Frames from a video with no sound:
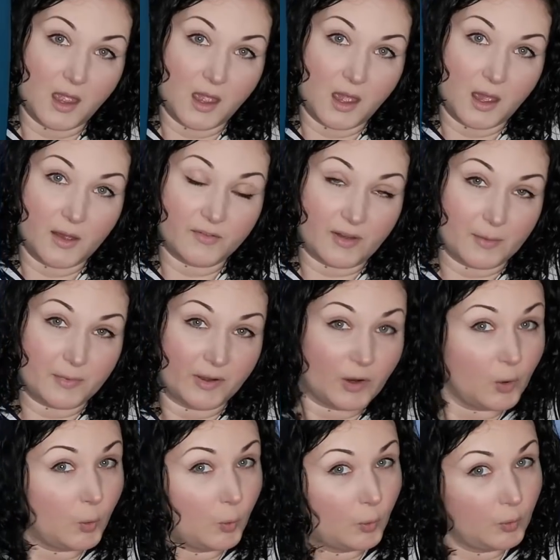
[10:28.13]
fabric
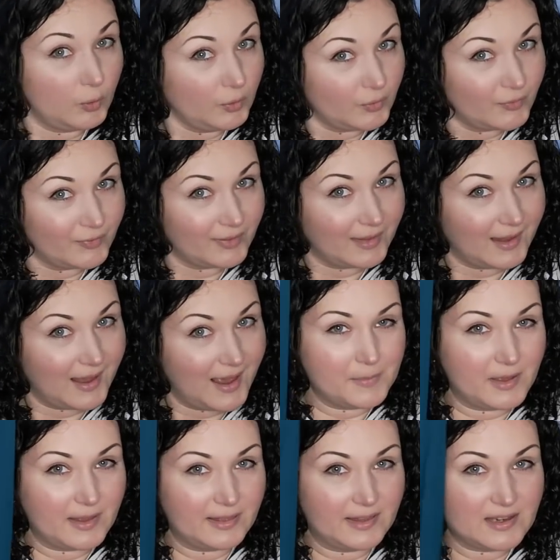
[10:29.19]
haul.
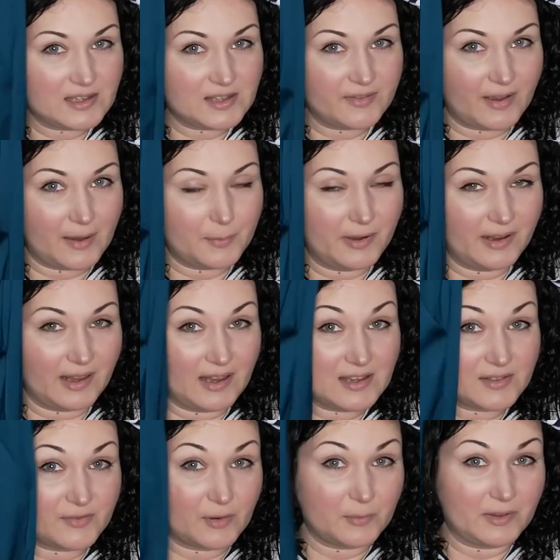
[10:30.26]
This fabric is
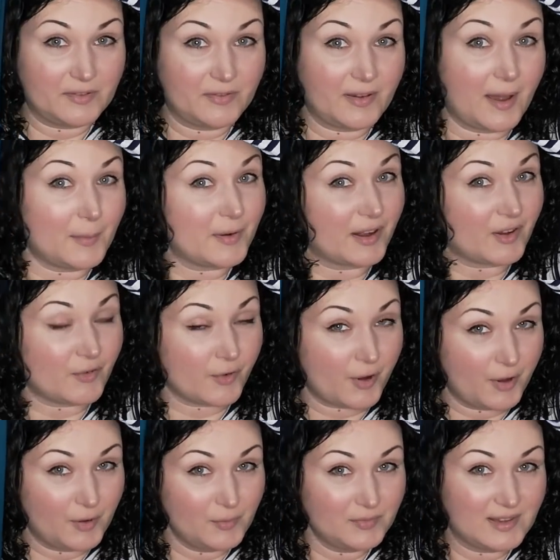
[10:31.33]
from the fabric
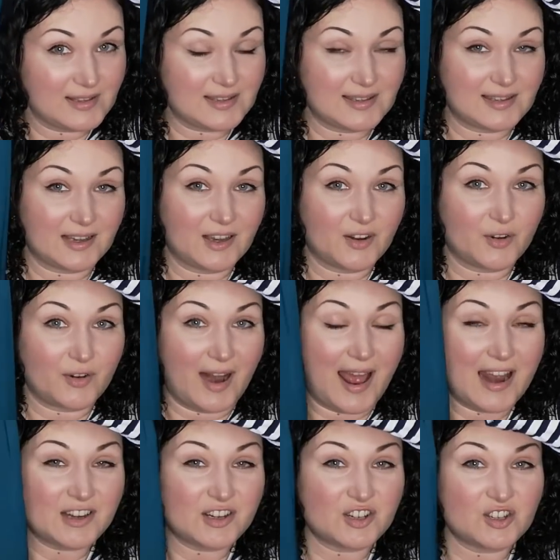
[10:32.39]
room. This is a
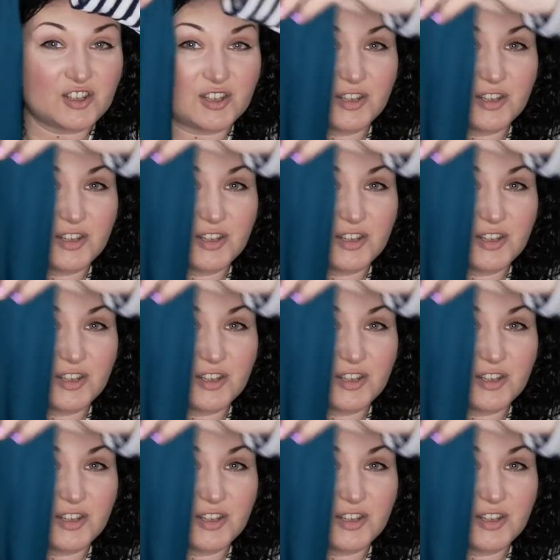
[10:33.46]
crashed